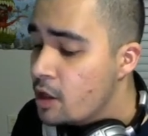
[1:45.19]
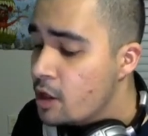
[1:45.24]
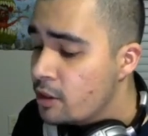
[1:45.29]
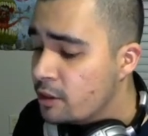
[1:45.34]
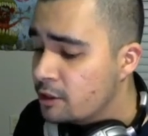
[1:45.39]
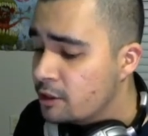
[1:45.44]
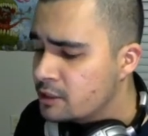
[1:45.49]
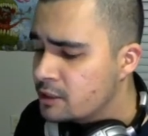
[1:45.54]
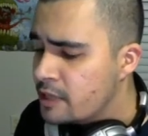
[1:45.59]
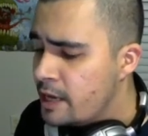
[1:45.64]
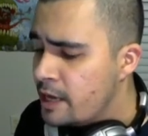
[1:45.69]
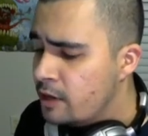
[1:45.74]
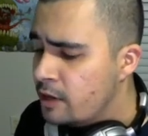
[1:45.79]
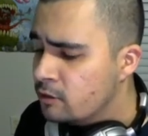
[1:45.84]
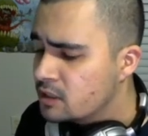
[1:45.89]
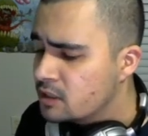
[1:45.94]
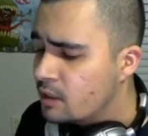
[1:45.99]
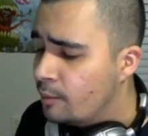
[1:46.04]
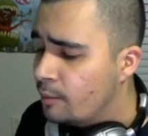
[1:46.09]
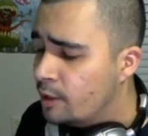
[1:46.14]
The snail
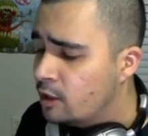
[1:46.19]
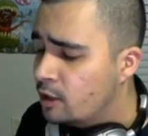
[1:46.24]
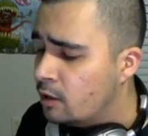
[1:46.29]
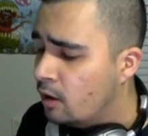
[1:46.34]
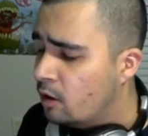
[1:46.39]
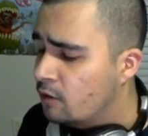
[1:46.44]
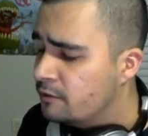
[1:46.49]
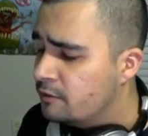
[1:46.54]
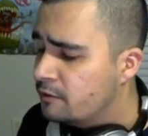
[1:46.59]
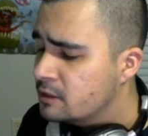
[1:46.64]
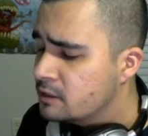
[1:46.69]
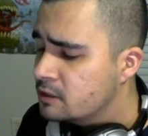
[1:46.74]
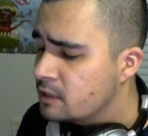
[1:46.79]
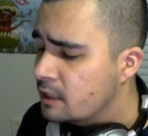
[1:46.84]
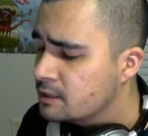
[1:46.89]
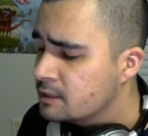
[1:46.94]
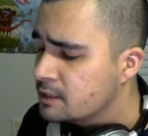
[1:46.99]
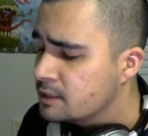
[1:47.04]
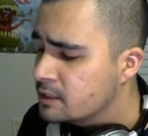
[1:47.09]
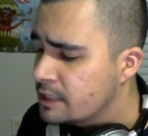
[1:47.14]
summoned all of his
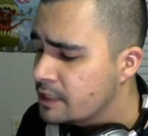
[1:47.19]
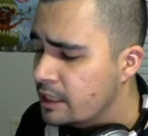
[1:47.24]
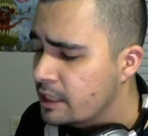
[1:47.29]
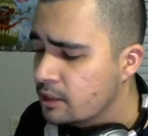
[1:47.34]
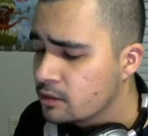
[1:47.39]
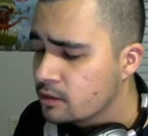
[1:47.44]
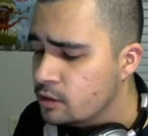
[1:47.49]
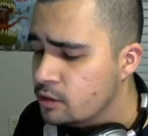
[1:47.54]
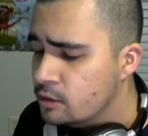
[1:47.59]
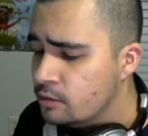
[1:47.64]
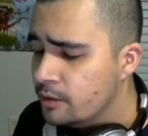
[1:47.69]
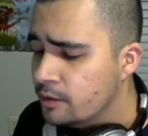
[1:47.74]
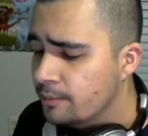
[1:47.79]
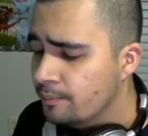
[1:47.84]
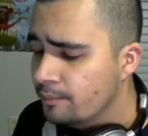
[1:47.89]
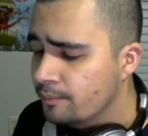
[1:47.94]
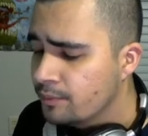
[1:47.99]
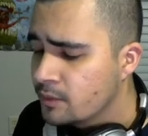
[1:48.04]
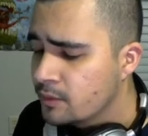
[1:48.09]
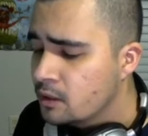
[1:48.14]
cousin snails to
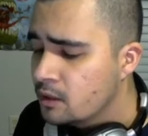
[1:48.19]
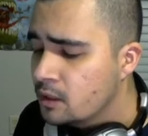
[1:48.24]
him.